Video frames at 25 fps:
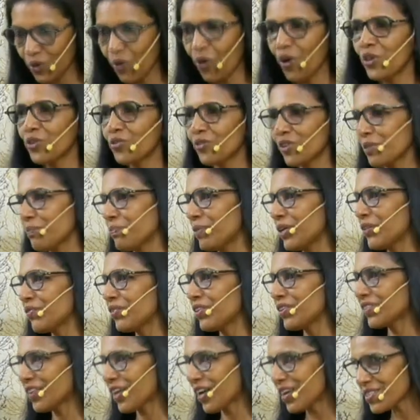God will be
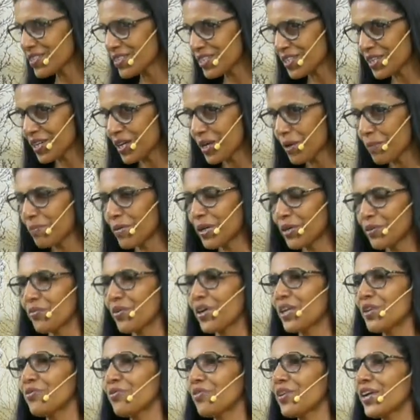with us. But
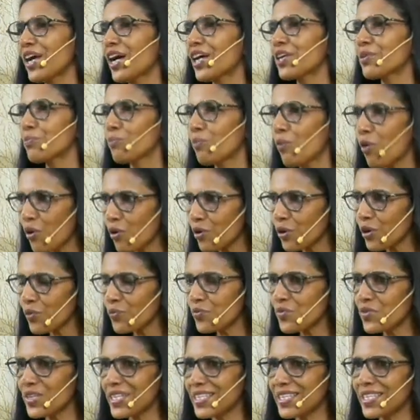when we are more
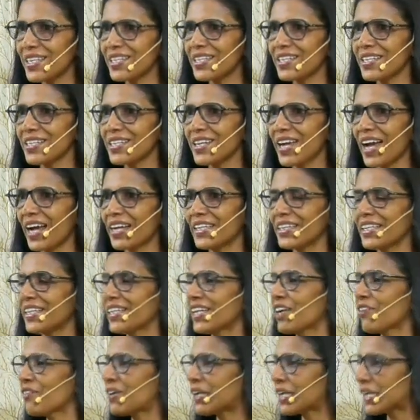of sin and
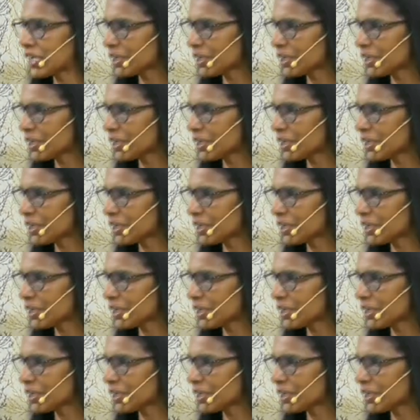in our